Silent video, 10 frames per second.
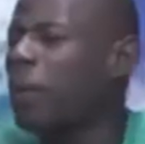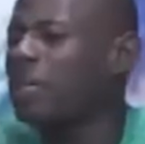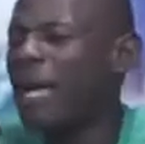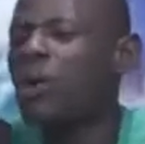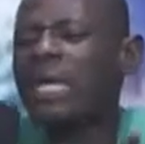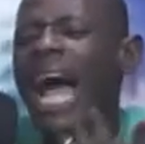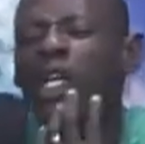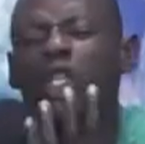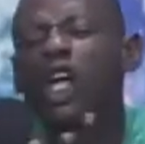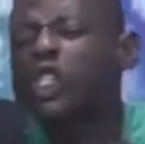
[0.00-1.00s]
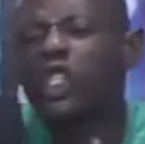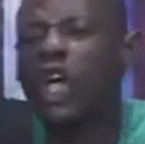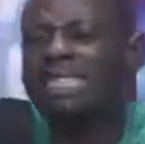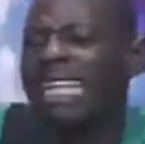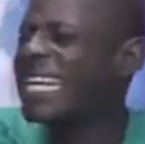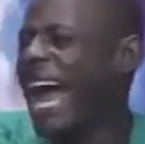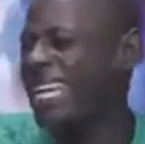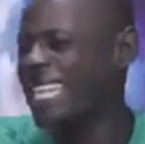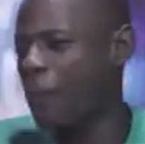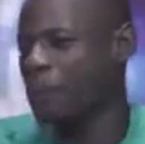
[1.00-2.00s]
that you cannot just deny
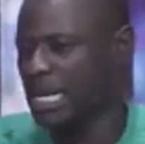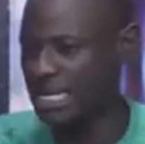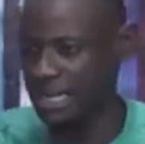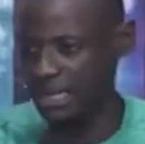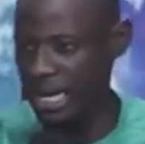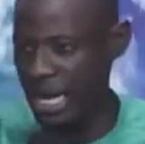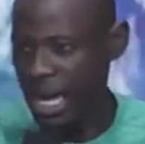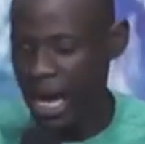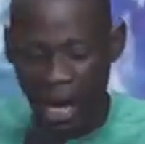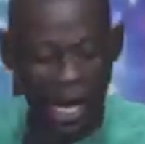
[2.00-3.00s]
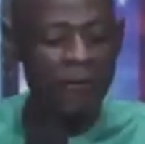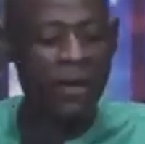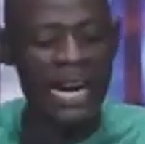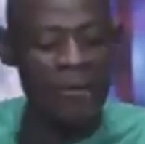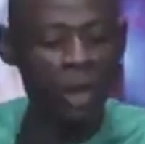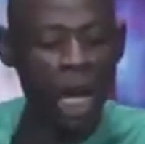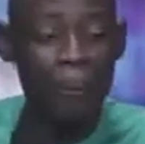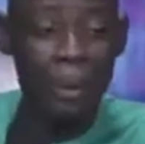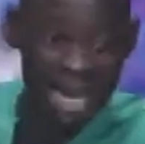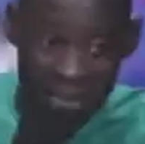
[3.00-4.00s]
their presence. Even if you don't
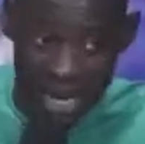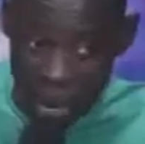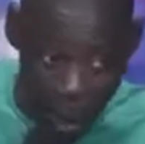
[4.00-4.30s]
believe in what